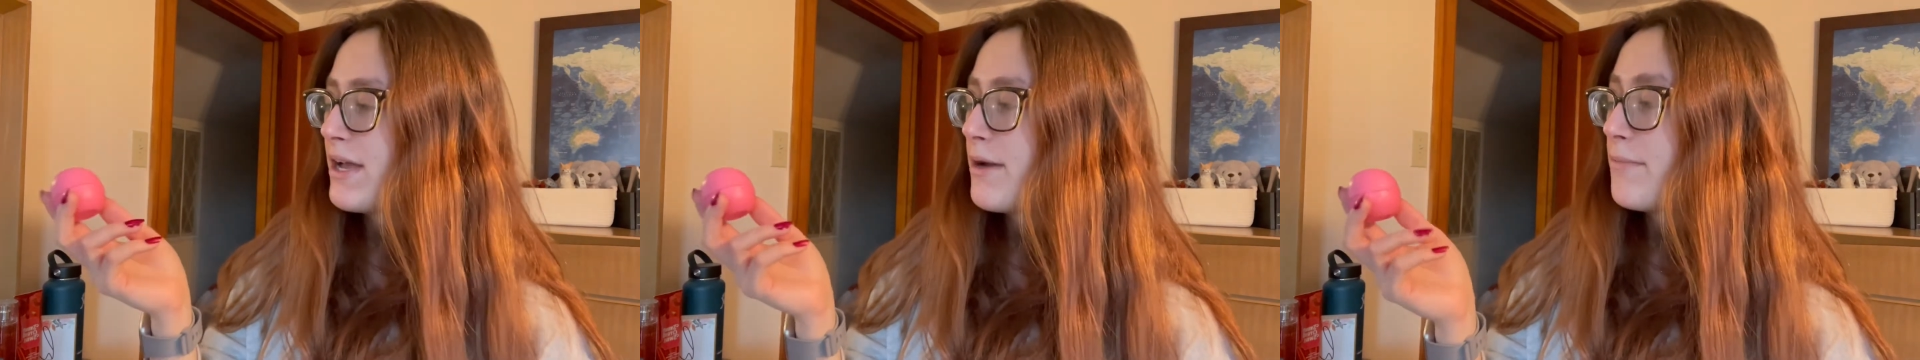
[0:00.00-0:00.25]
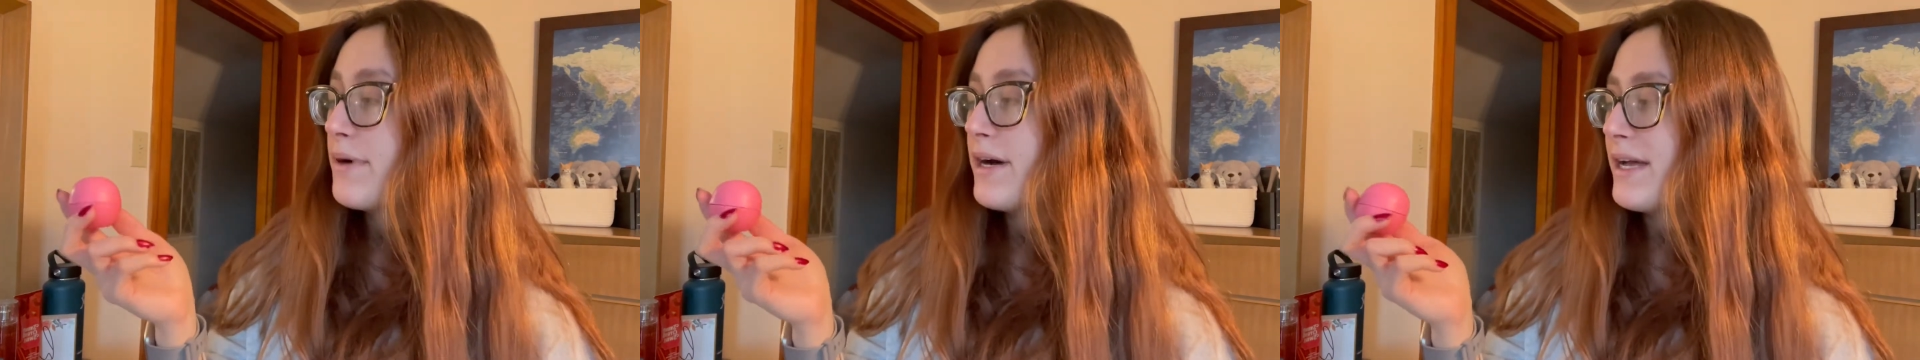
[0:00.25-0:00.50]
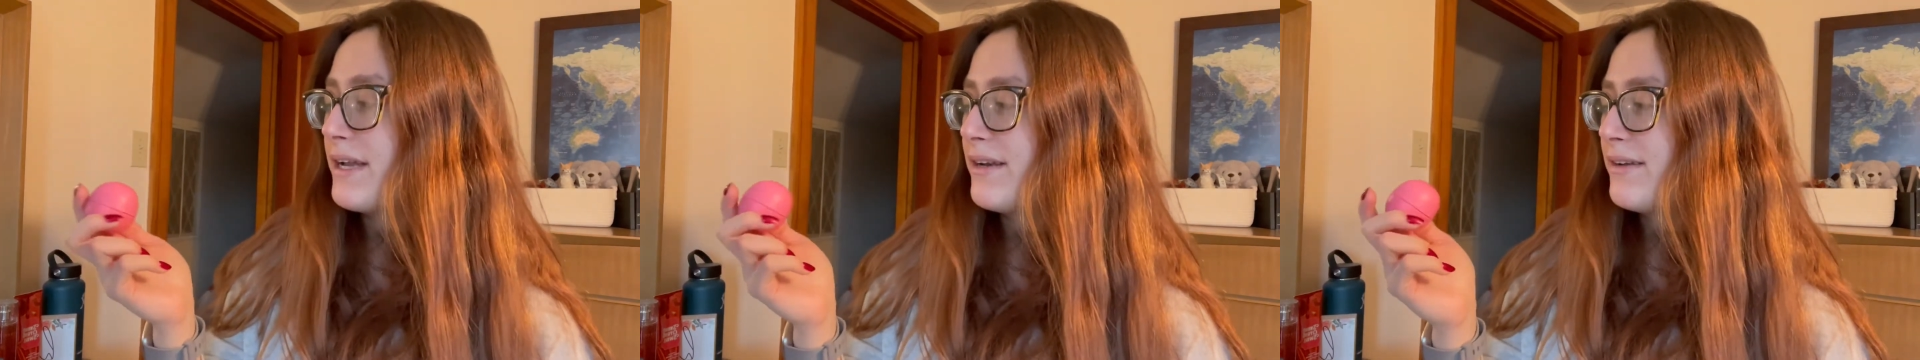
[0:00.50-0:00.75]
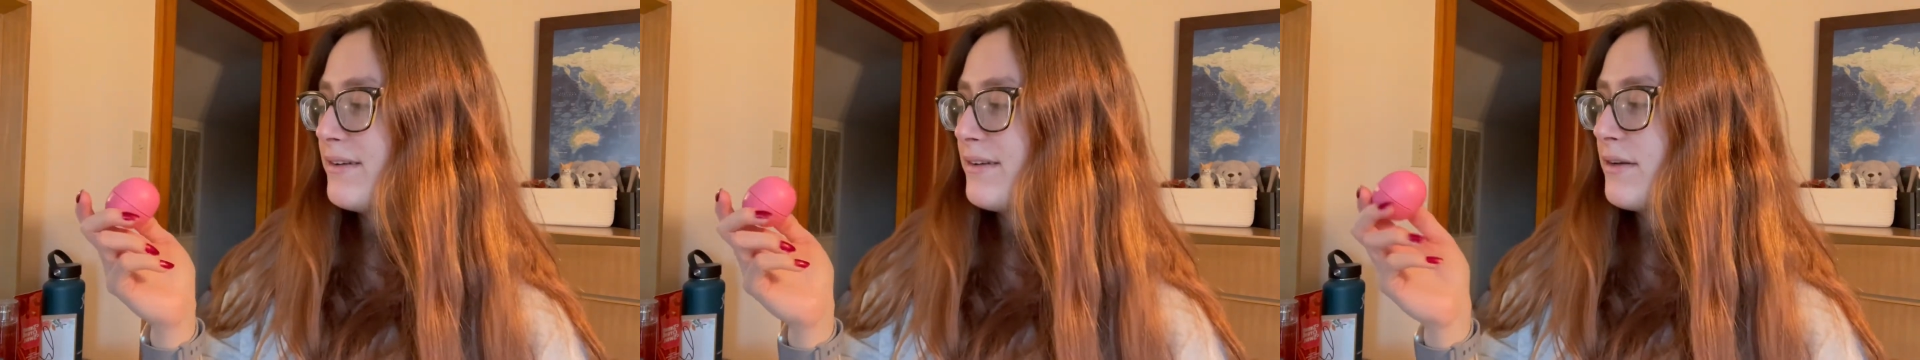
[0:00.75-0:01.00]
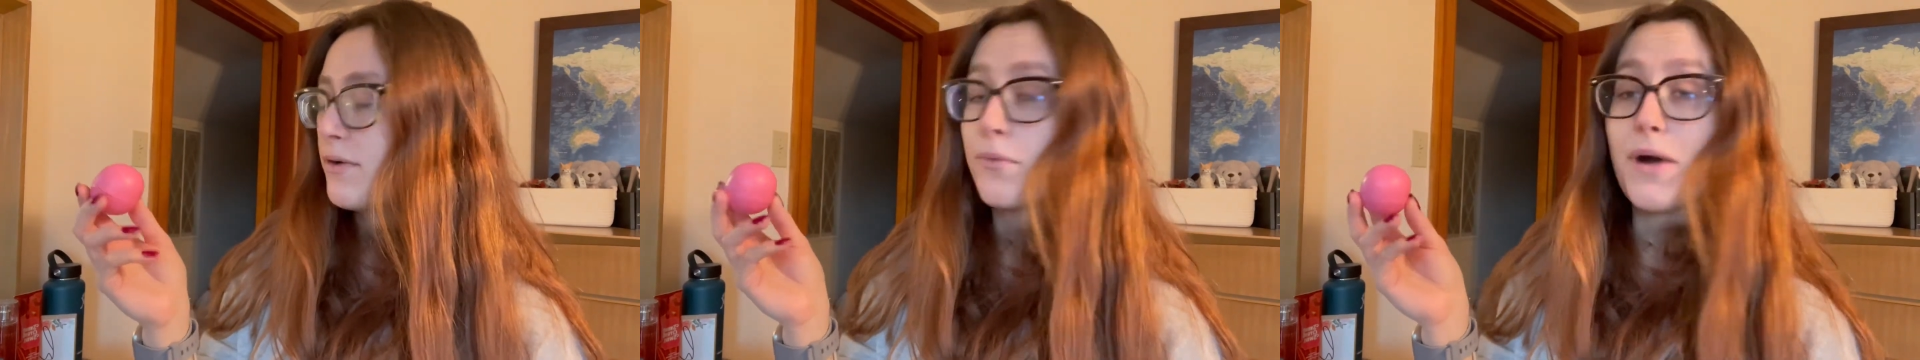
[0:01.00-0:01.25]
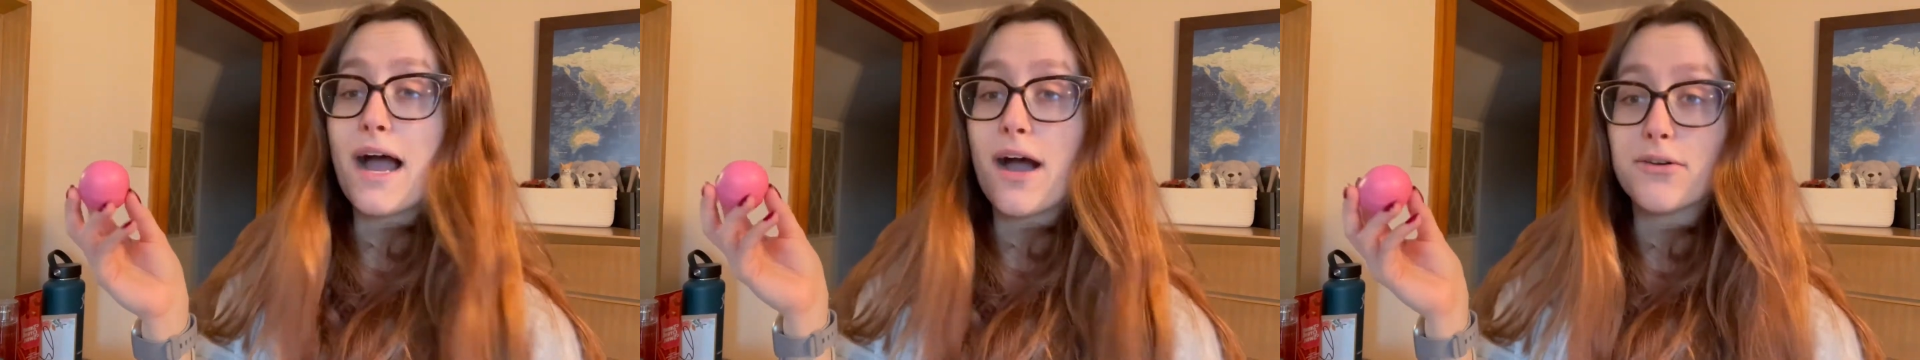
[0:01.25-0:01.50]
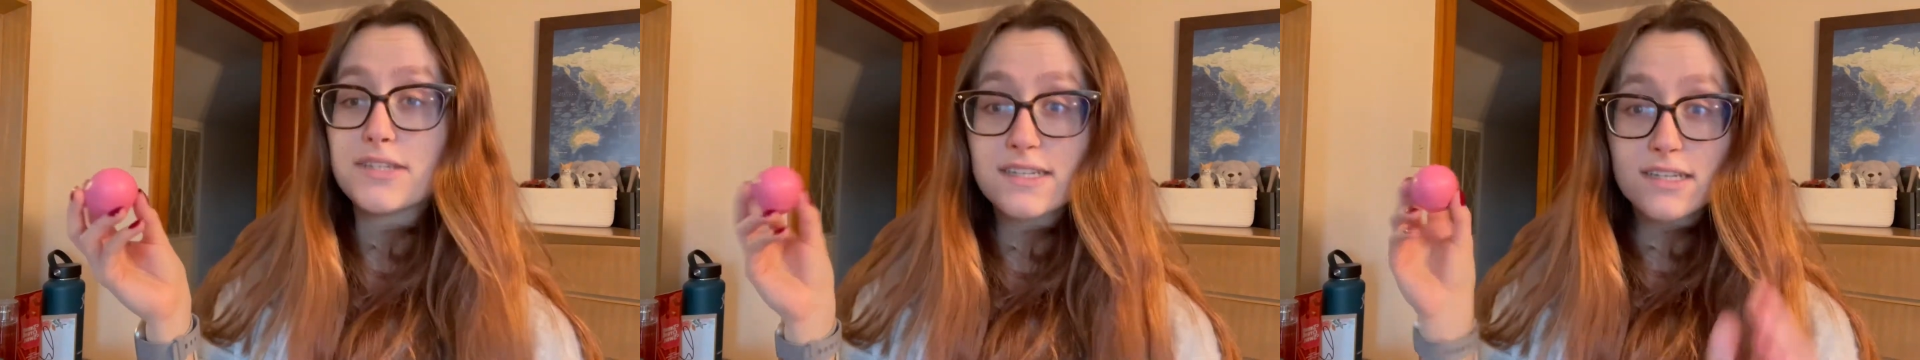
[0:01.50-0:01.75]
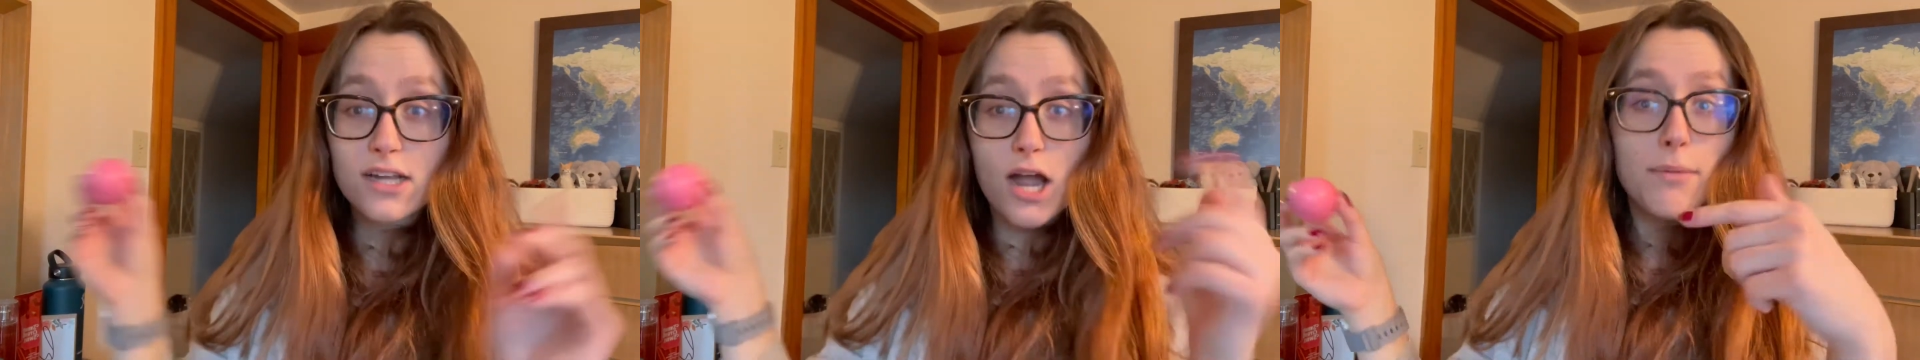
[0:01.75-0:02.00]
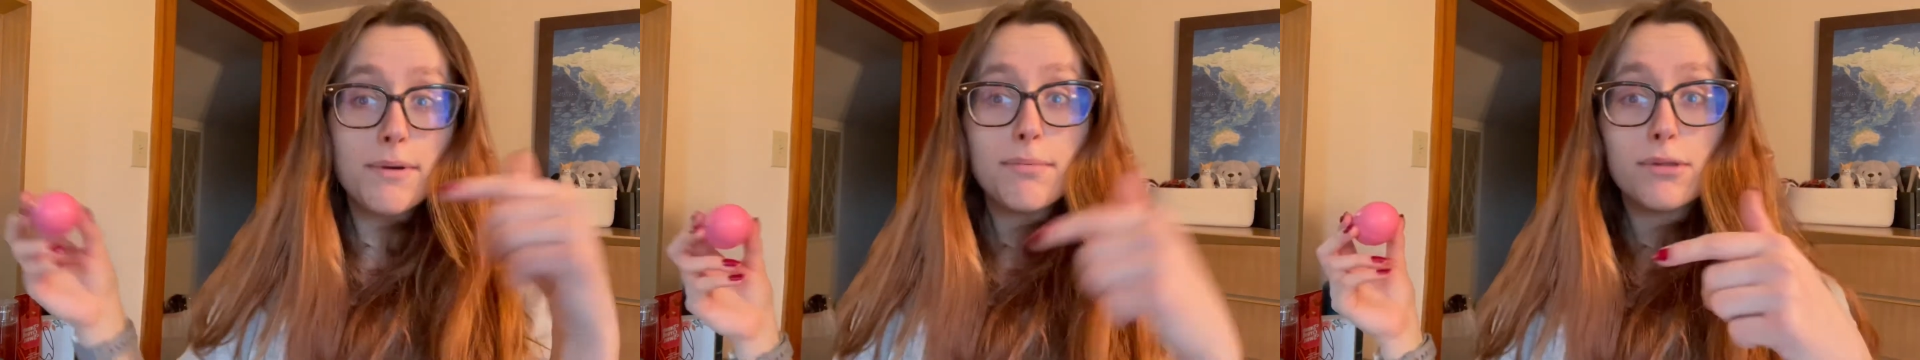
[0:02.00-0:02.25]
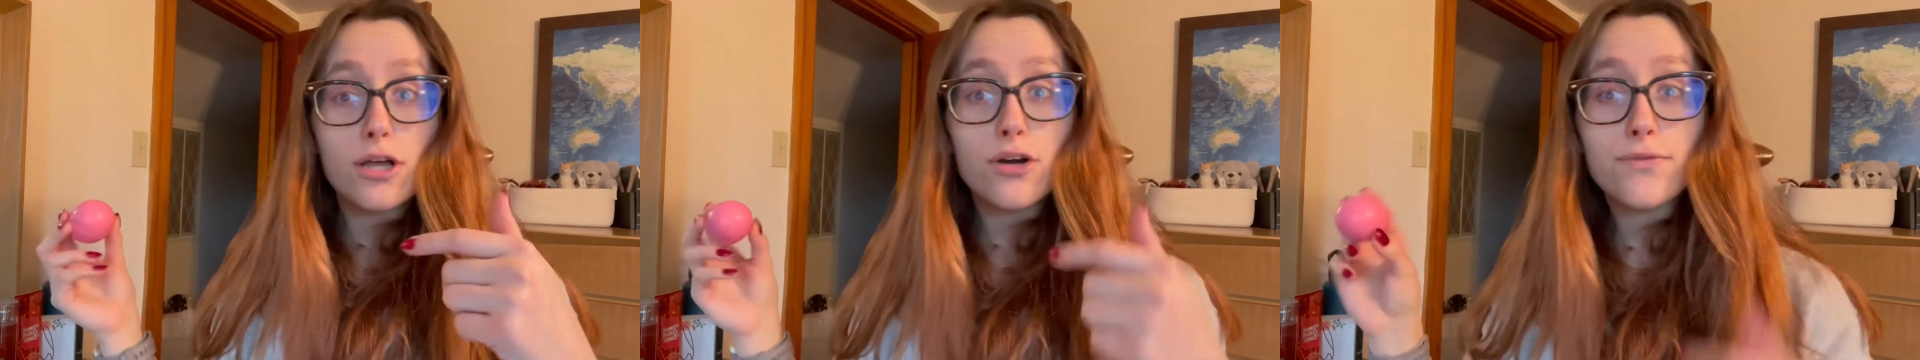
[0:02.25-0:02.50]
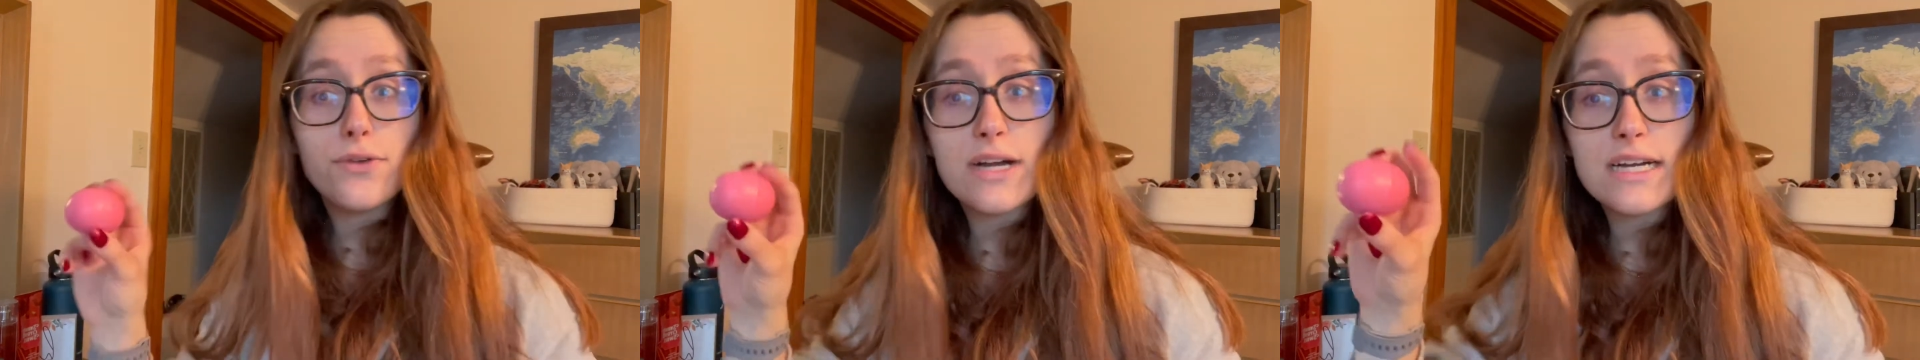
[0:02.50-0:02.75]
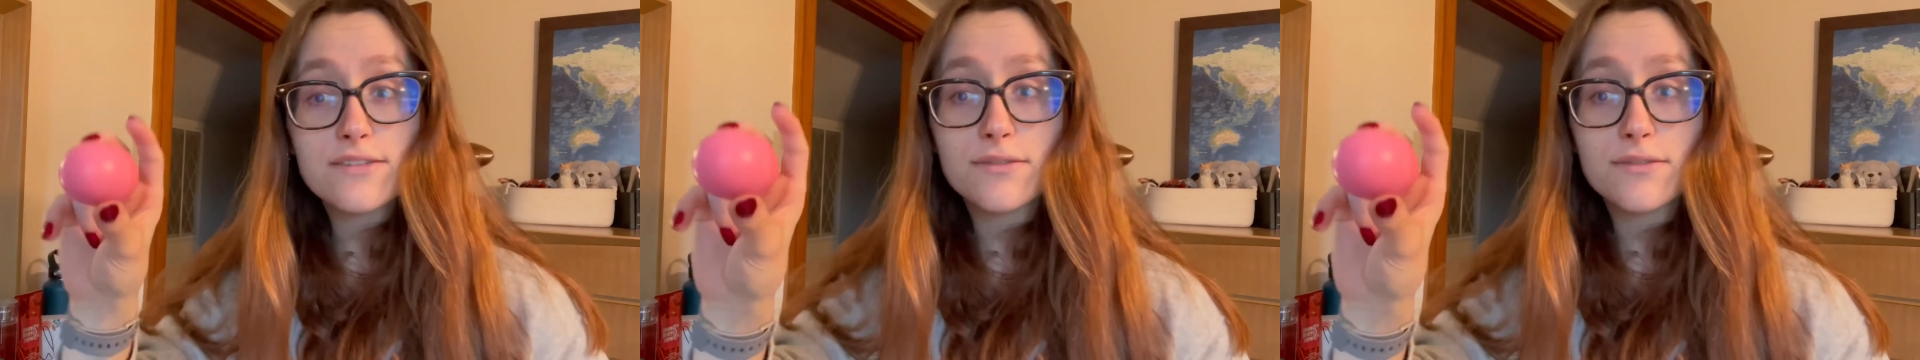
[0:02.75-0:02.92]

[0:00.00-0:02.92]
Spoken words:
But wow, comment below if you guys